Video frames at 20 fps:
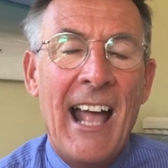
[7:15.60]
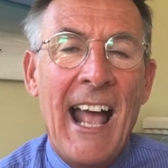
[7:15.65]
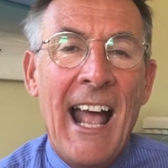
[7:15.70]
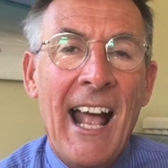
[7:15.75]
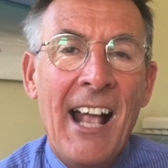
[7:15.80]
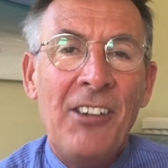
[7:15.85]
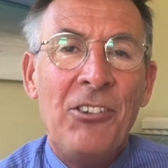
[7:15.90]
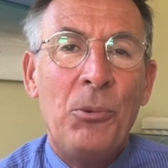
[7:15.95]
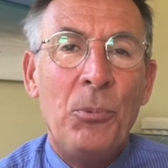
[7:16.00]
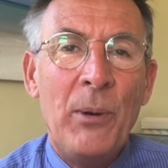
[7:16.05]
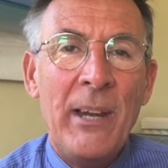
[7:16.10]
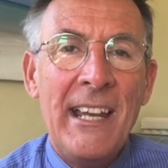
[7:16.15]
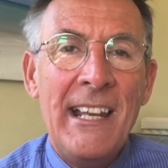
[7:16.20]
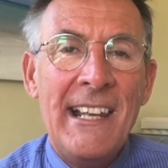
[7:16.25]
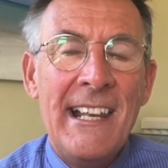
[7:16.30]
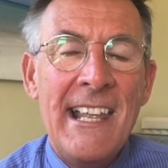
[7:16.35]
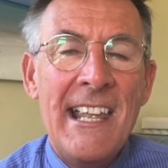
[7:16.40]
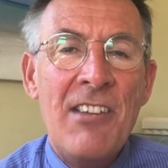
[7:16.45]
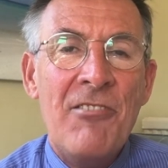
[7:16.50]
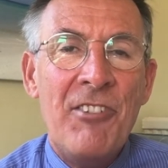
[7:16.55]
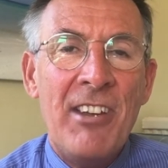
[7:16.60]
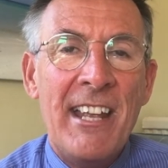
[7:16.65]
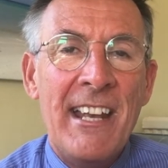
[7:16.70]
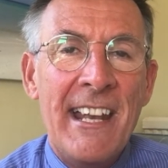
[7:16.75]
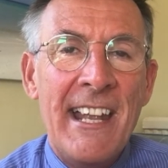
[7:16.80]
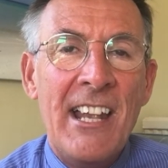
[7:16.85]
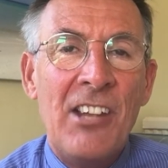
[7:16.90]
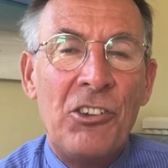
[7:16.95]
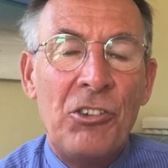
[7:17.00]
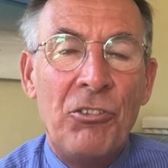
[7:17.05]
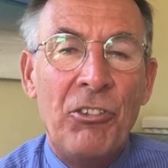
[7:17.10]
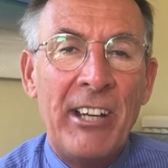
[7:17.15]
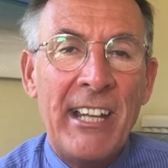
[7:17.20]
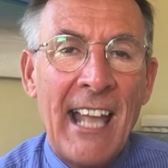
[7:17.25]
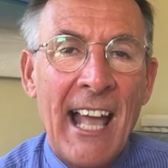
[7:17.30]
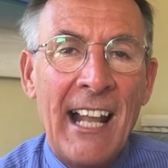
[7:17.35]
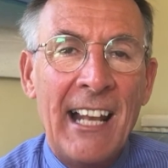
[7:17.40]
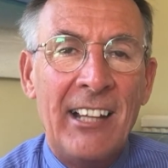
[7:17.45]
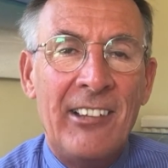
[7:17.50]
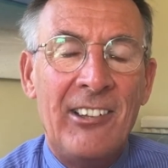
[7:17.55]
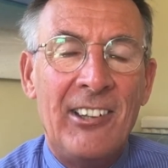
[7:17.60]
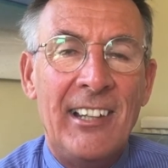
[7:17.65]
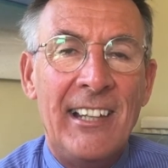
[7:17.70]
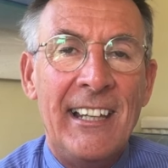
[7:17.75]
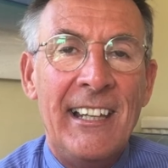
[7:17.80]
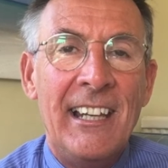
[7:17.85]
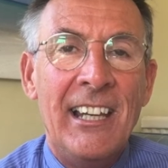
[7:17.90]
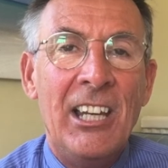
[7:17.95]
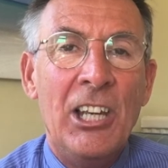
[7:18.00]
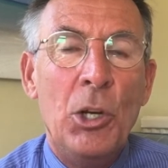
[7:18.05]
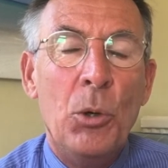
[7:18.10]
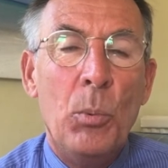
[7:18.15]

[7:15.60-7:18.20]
As we live in its reality,